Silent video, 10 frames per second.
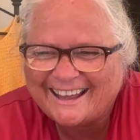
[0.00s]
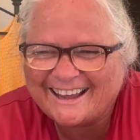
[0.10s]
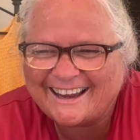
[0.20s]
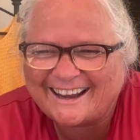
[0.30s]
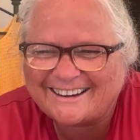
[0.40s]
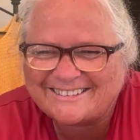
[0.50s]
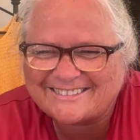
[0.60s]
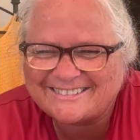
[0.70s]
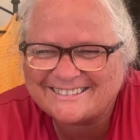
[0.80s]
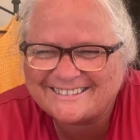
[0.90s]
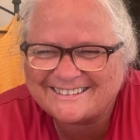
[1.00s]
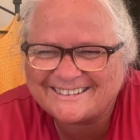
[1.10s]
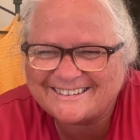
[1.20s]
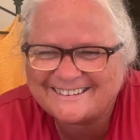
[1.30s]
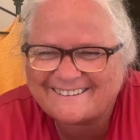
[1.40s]
Yeah,
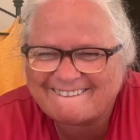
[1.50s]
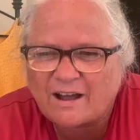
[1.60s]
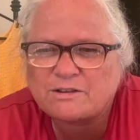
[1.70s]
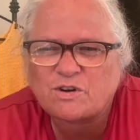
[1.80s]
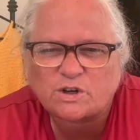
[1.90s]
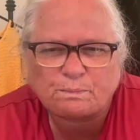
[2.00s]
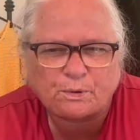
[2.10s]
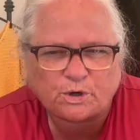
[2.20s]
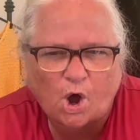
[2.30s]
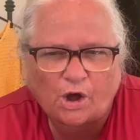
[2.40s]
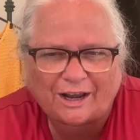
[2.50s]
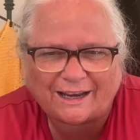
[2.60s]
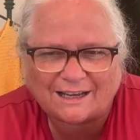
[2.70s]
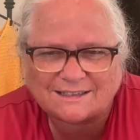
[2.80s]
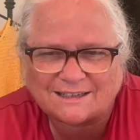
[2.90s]
try to put on, I
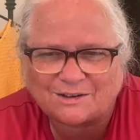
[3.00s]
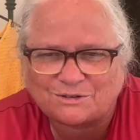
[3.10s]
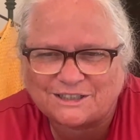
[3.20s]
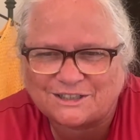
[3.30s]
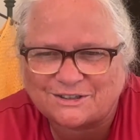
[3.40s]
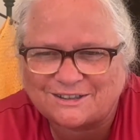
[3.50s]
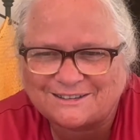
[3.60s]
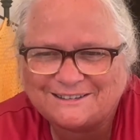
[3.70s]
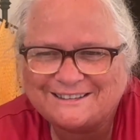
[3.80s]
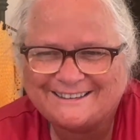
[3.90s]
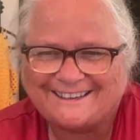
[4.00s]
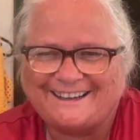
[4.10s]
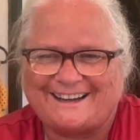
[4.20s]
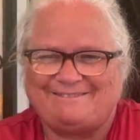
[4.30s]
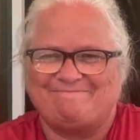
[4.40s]
guess, an old t shirt.
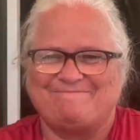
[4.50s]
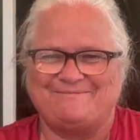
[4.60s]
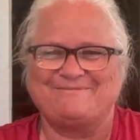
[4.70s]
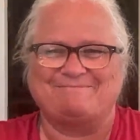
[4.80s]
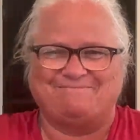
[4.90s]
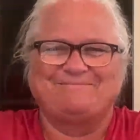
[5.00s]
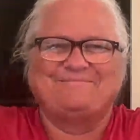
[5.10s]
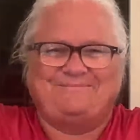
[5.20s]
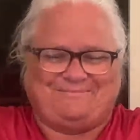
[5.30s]
Yeah, no.